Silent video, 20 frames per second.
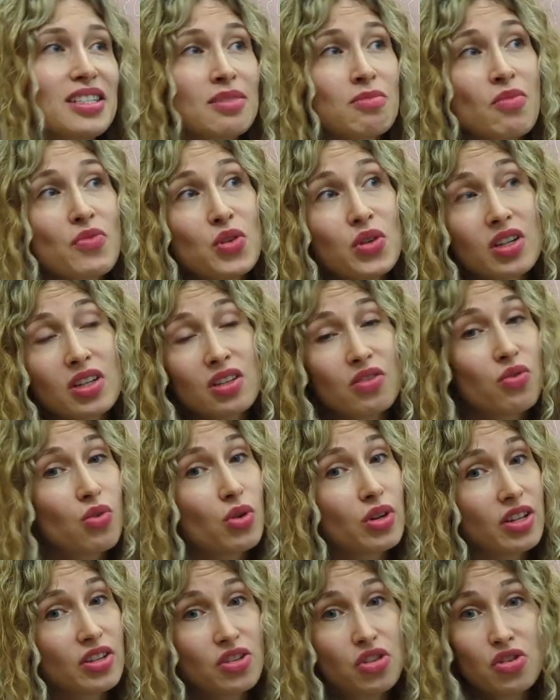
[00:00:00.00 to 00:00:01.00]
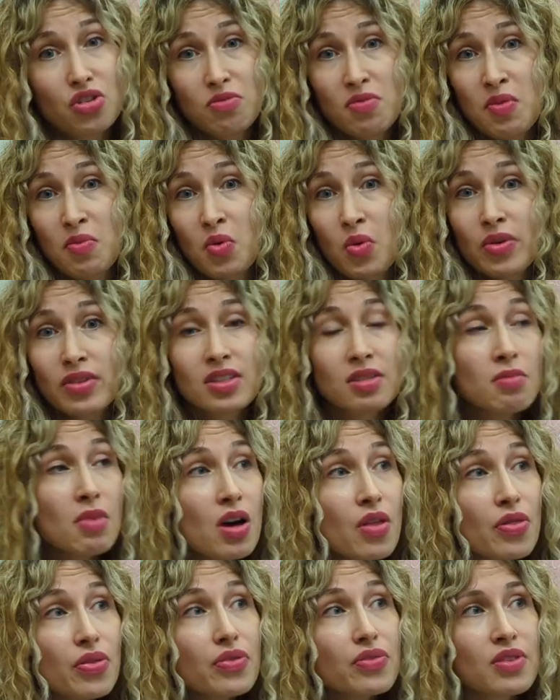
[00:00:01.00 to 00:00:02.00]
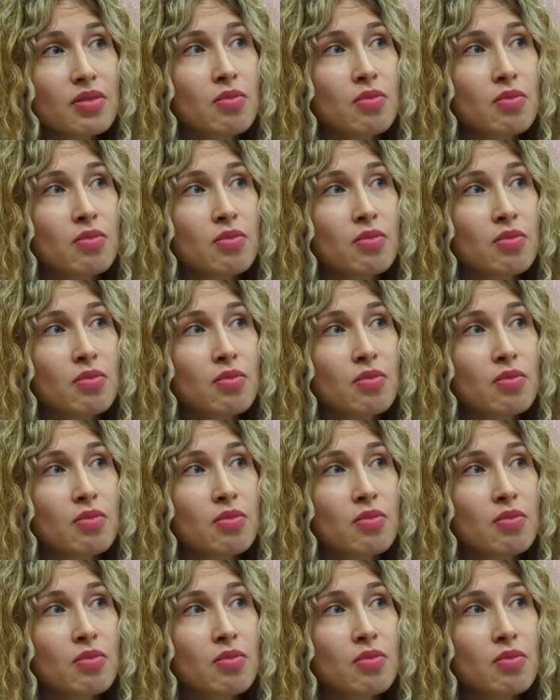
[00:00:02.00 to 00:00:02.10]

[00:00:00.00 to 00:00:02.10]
Some of you can afford a teacher maybe once a month.